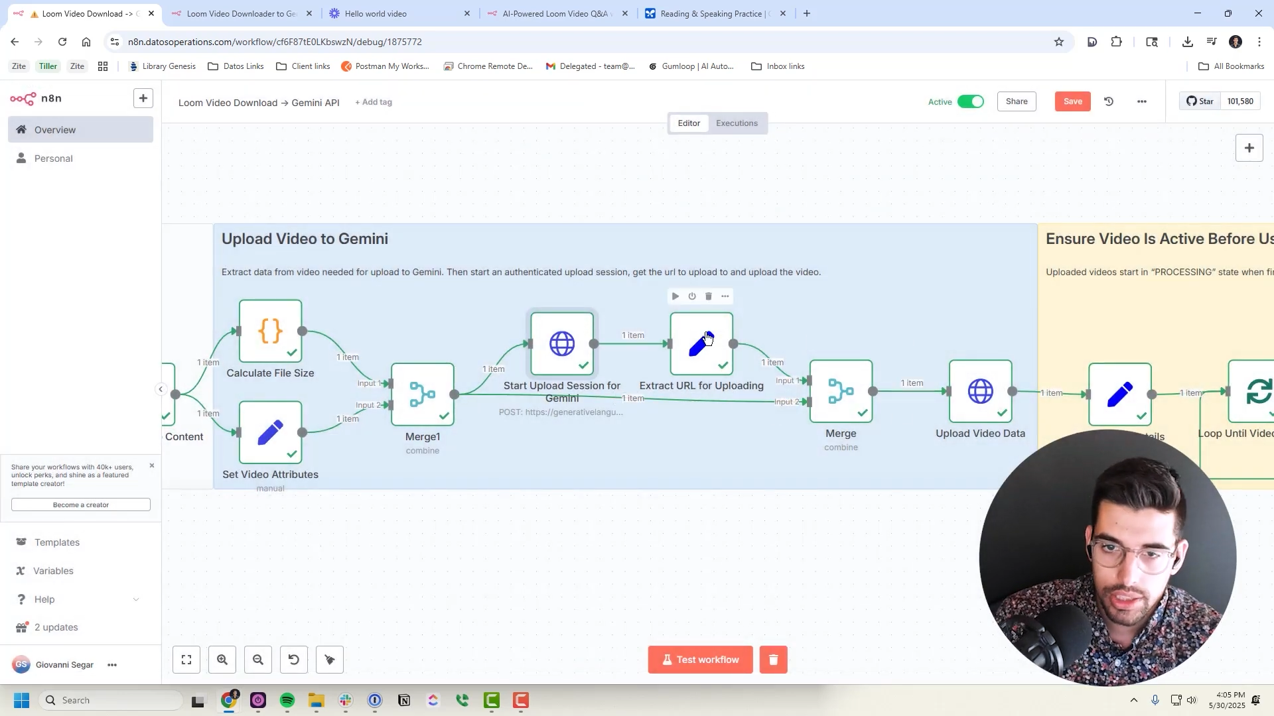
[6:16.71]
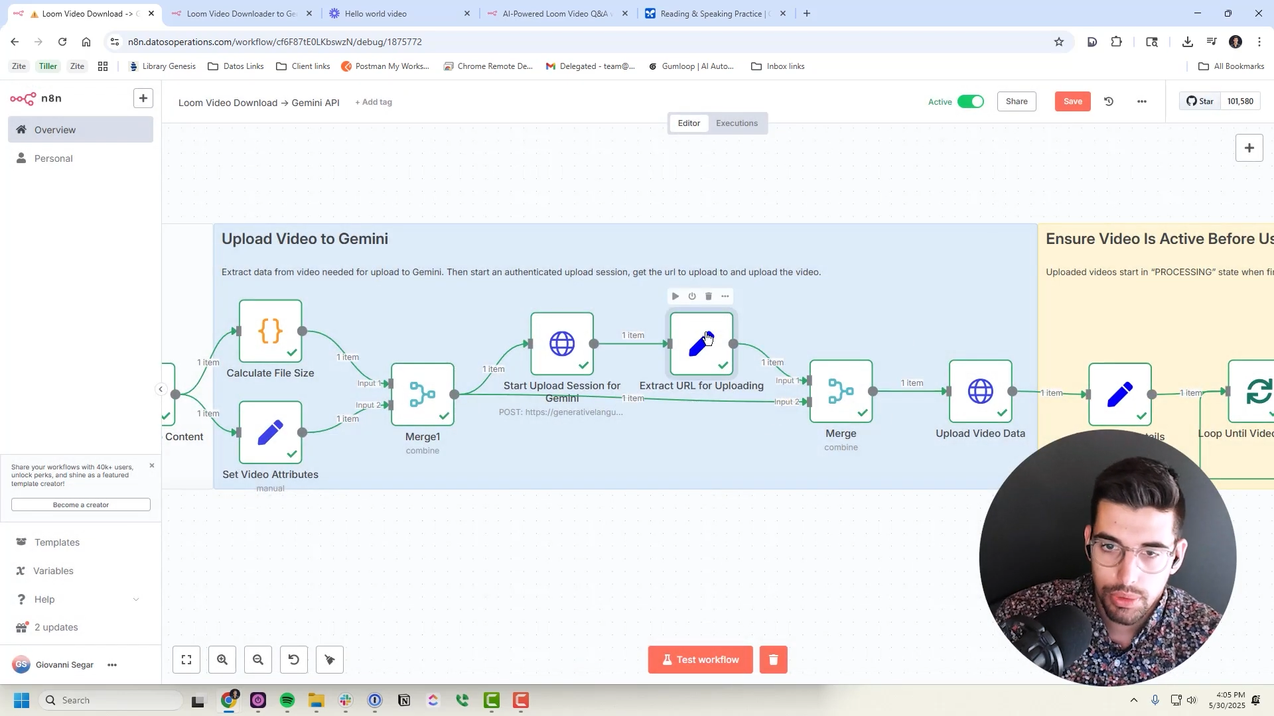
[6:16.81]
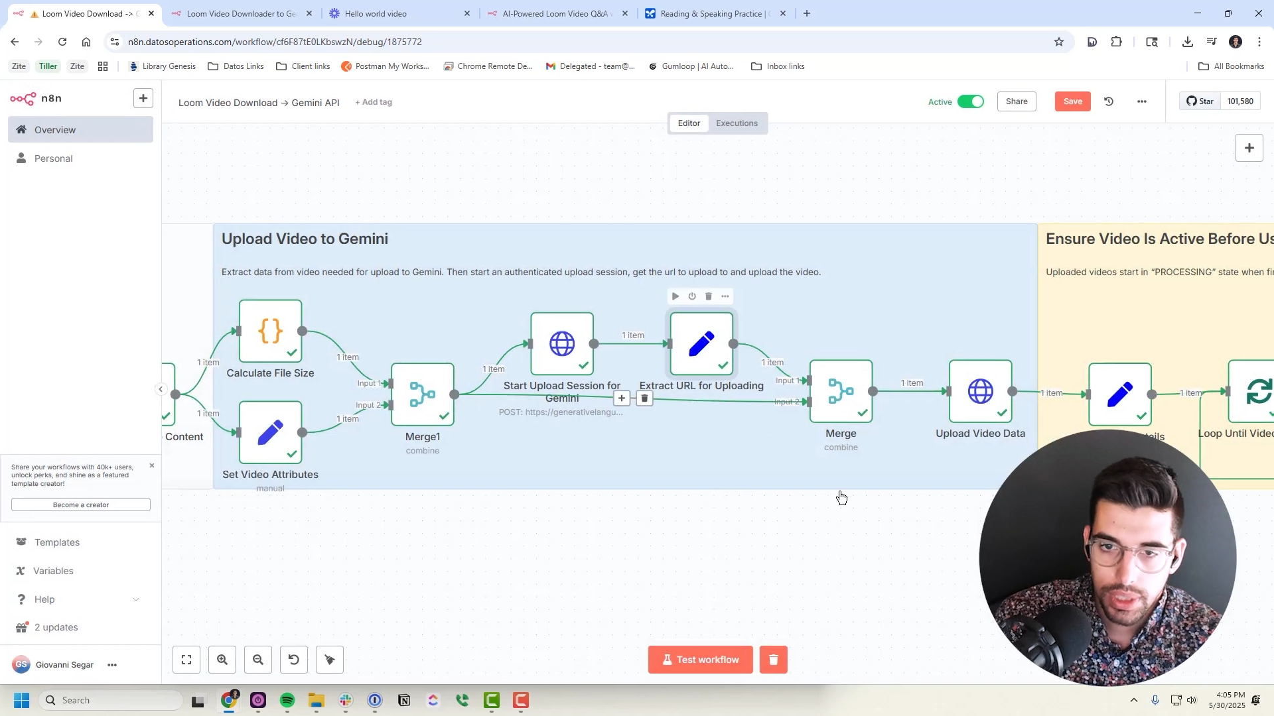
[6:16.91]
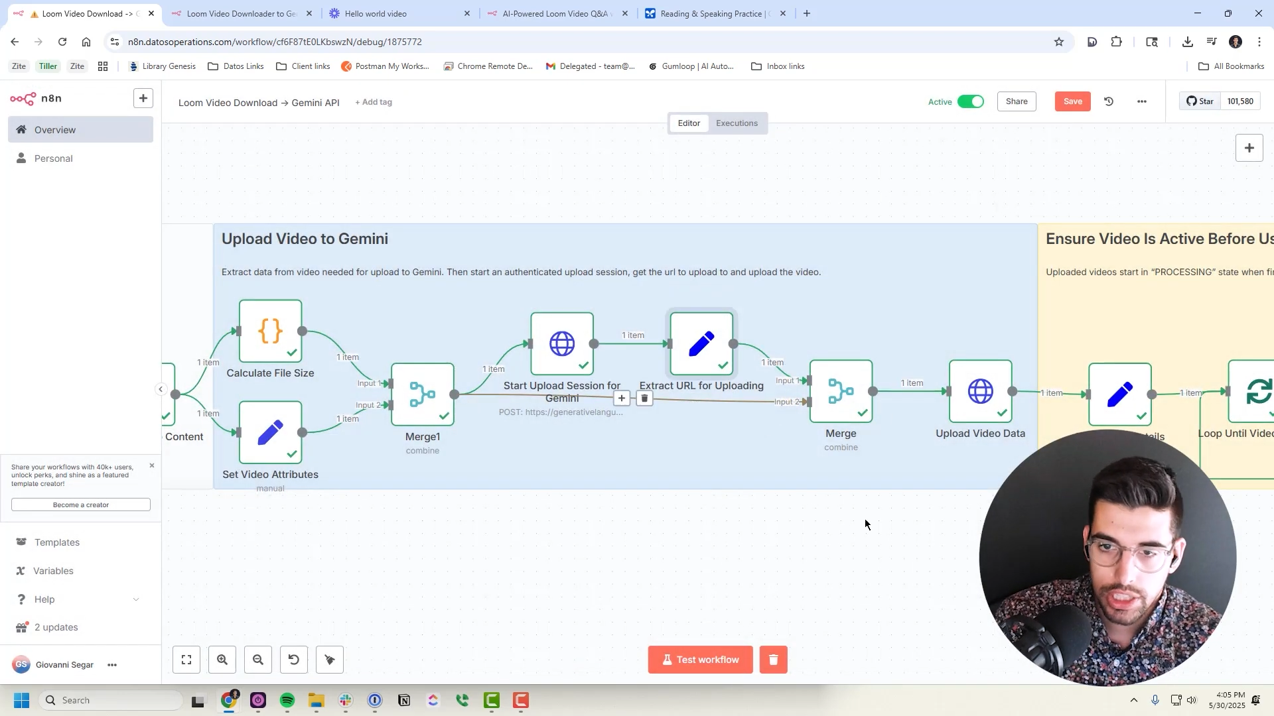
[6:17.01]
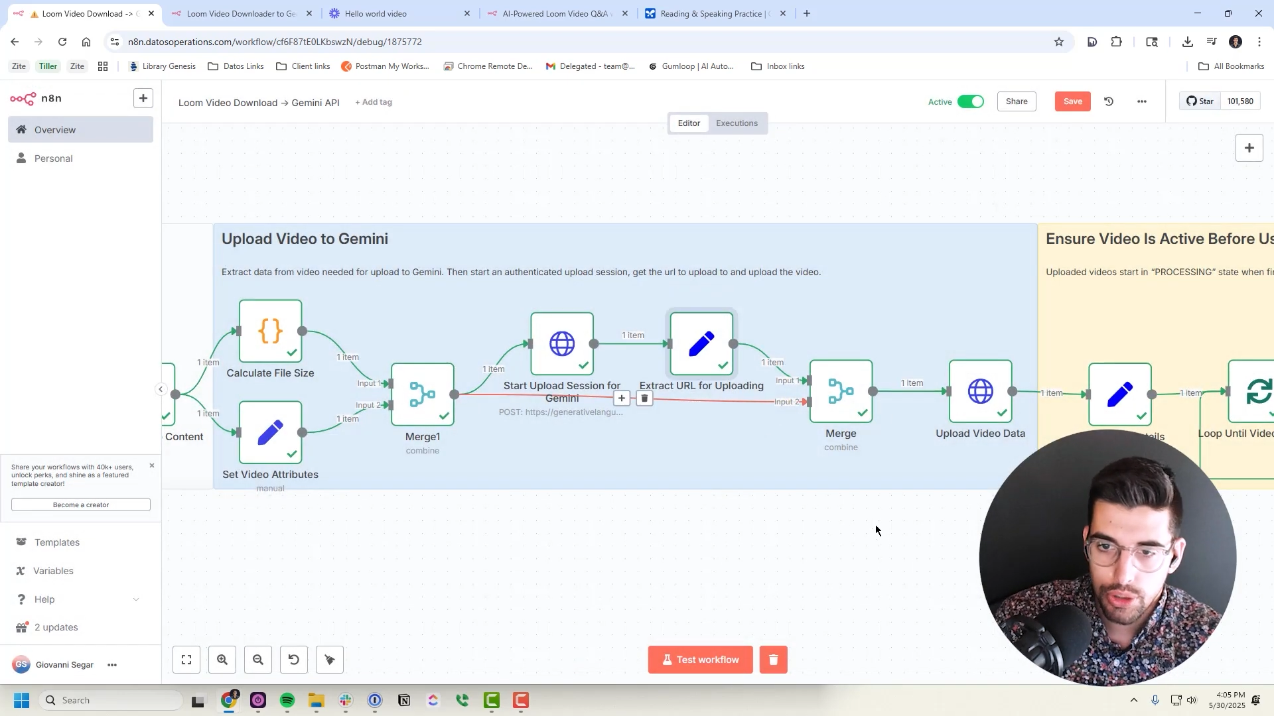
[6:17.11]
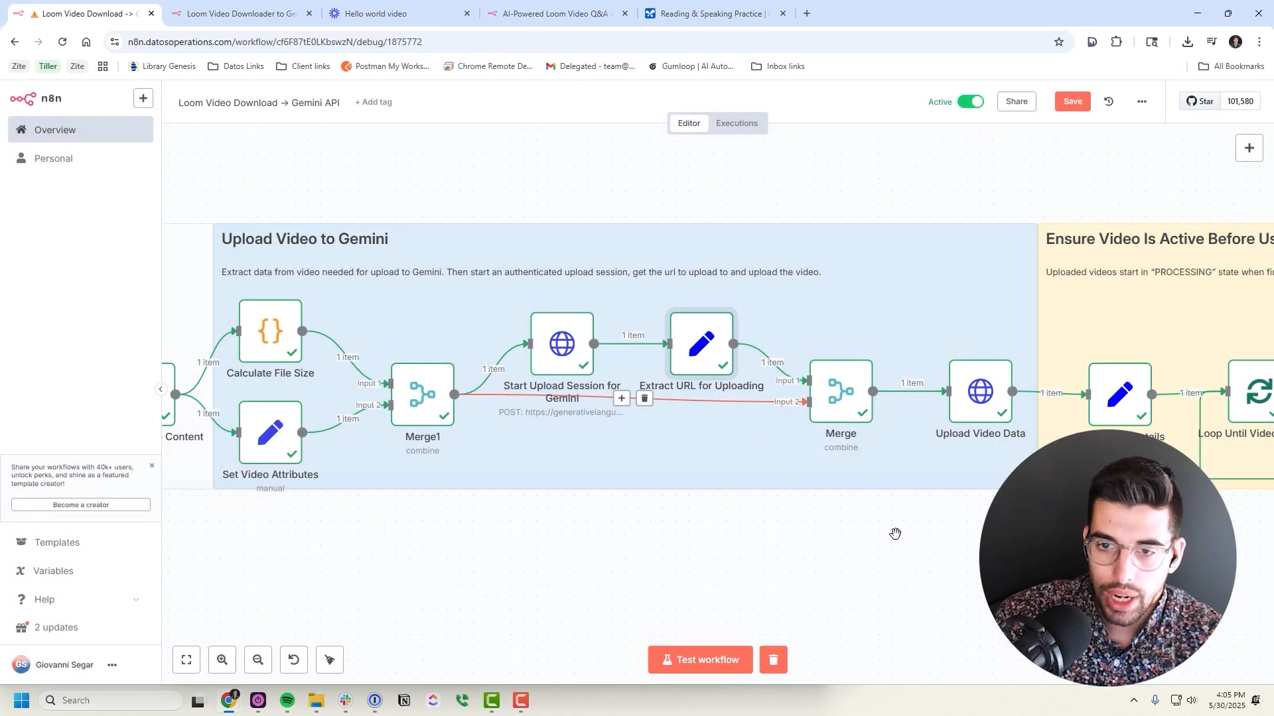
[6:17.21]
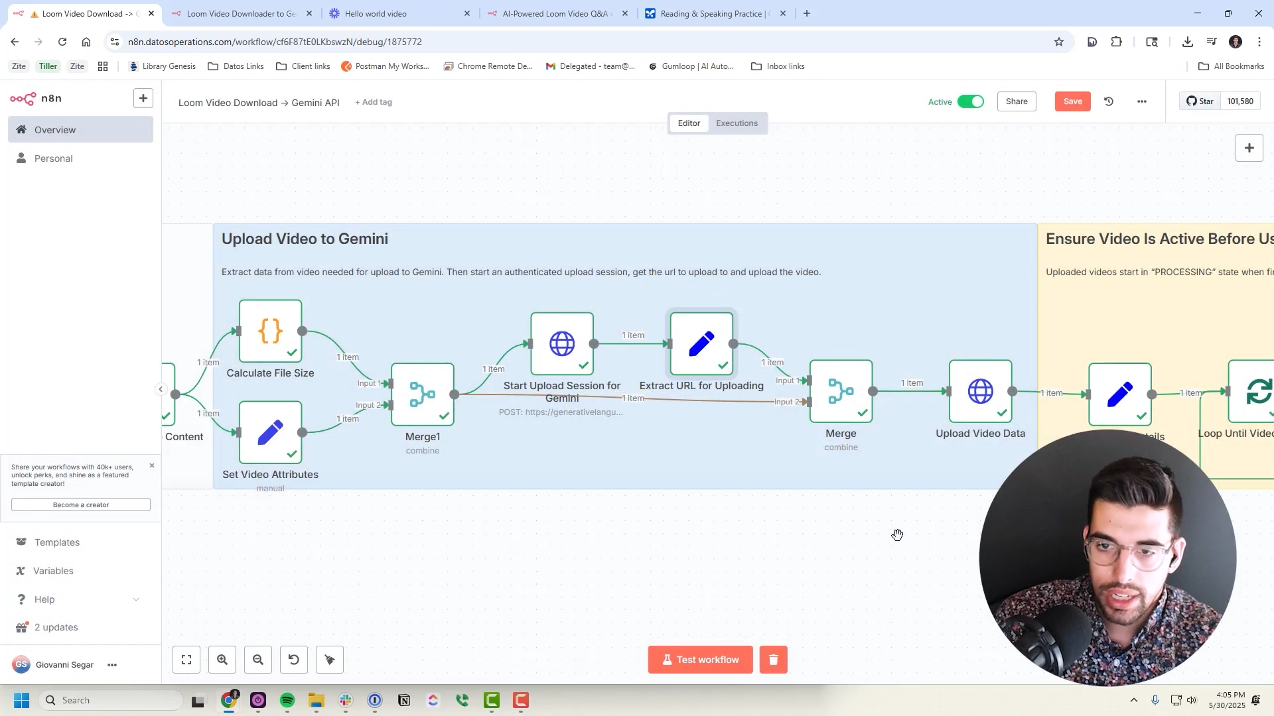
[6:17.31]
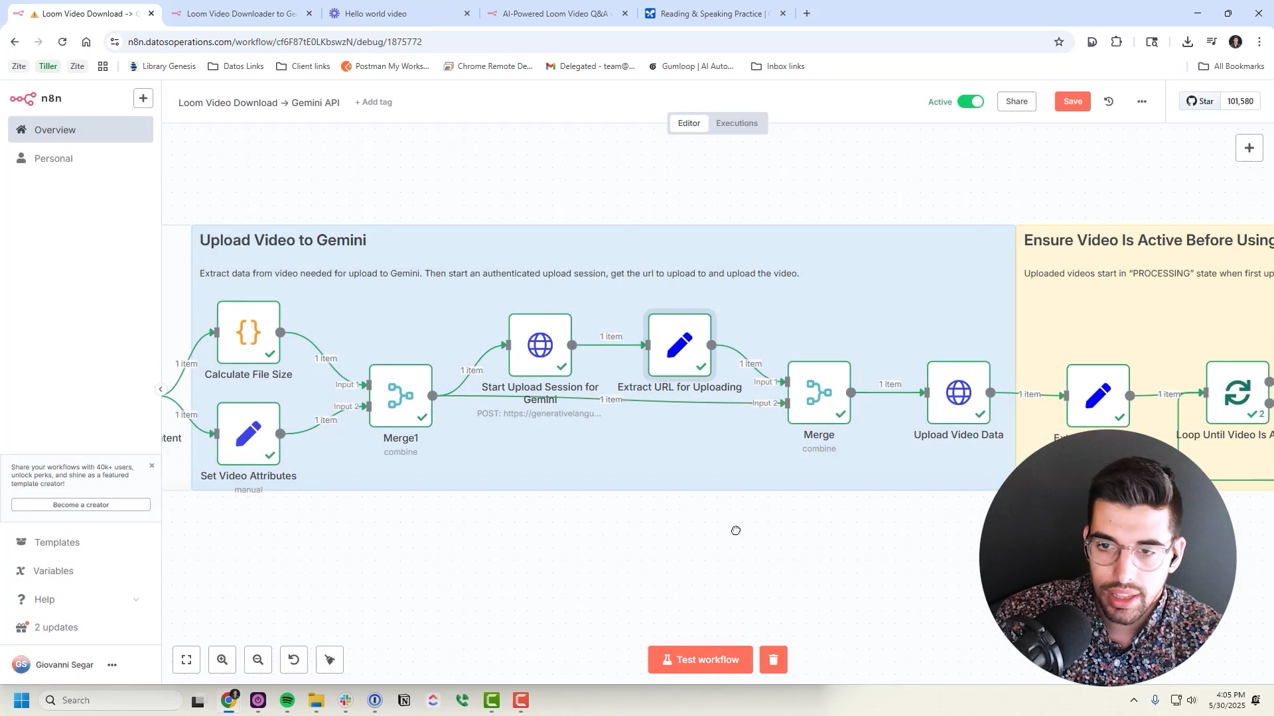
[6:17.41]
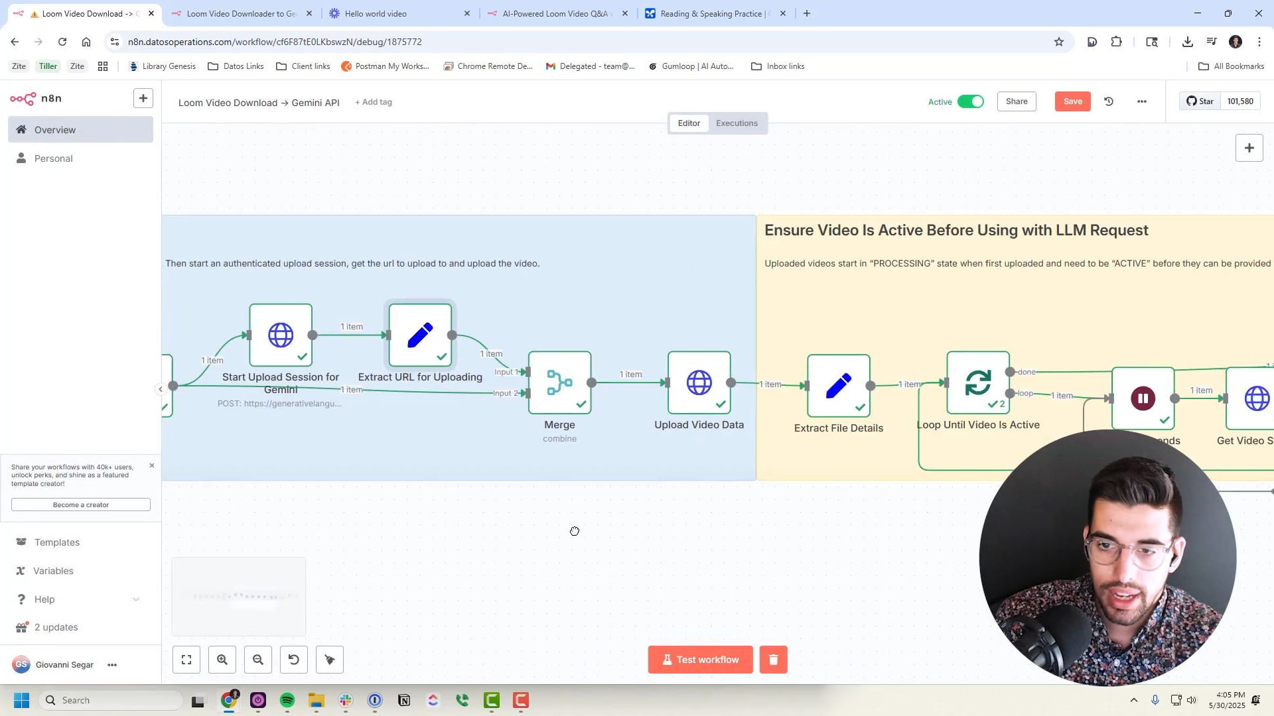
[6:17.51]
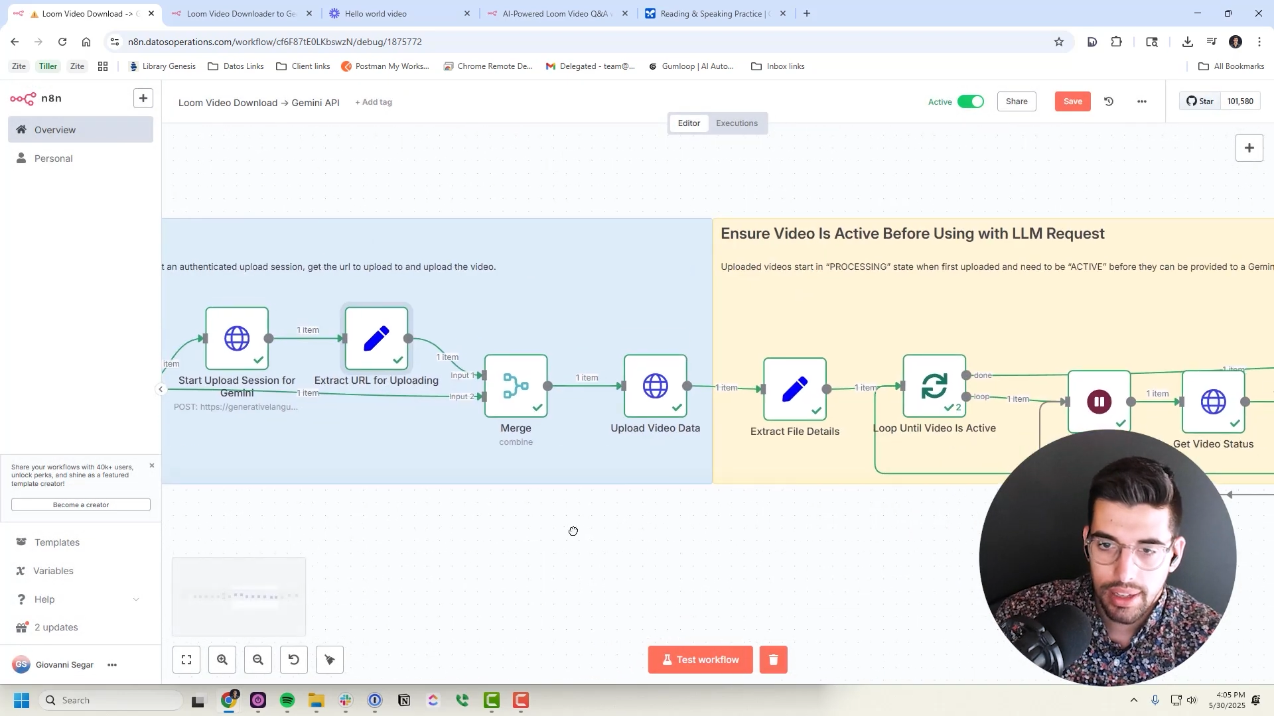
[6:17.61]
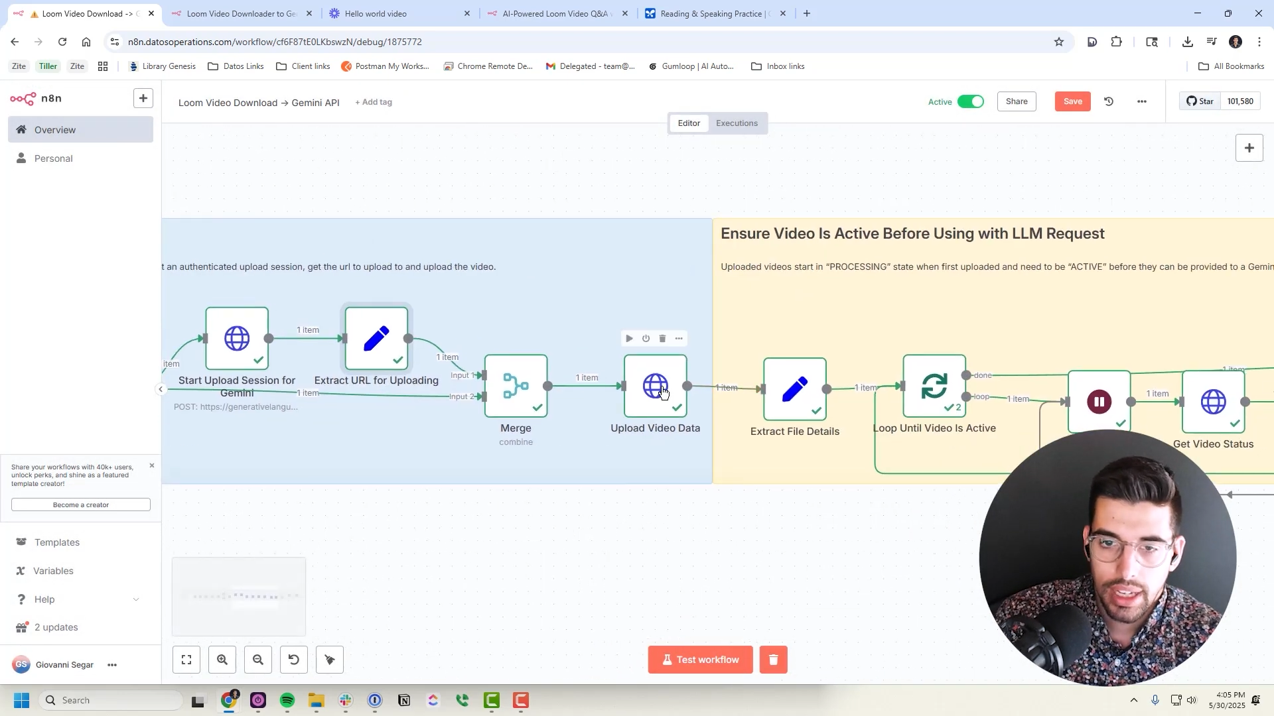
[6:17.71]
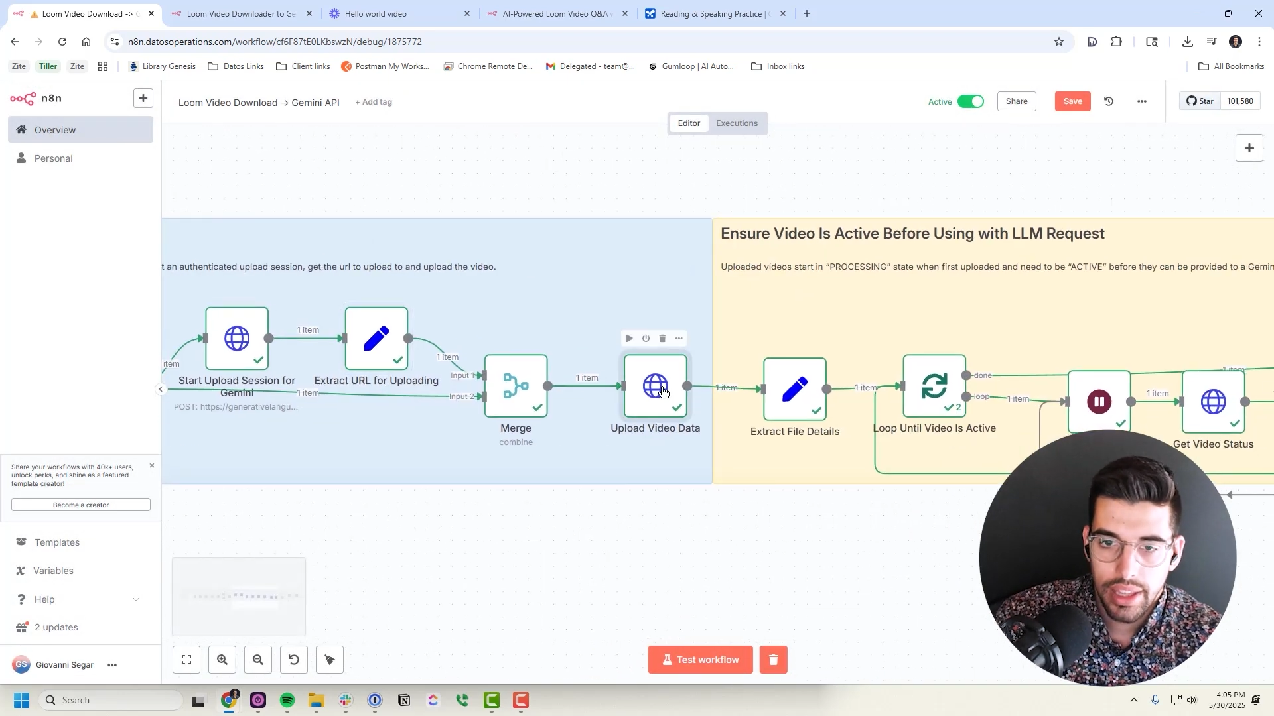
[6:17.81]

So we extract that